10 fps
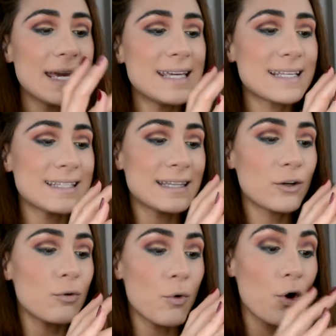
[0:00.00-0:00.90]
Y se
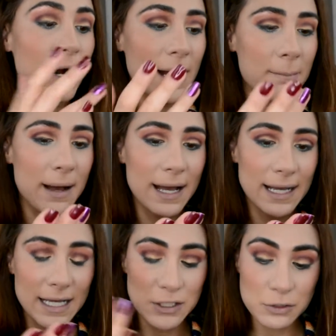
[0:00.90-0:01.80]
siente como crema.
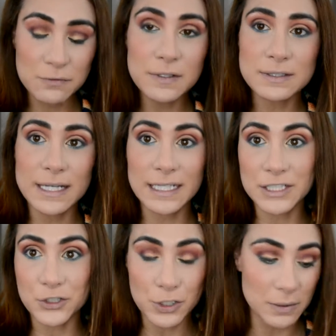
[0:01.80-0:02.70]
It just feels like a
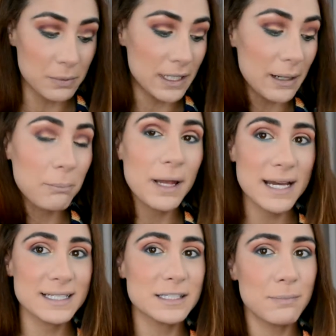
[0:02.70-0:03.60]
cream, but it
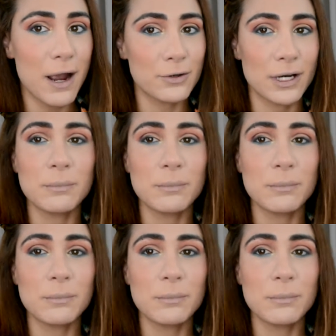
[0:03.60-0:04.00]
applies as powder.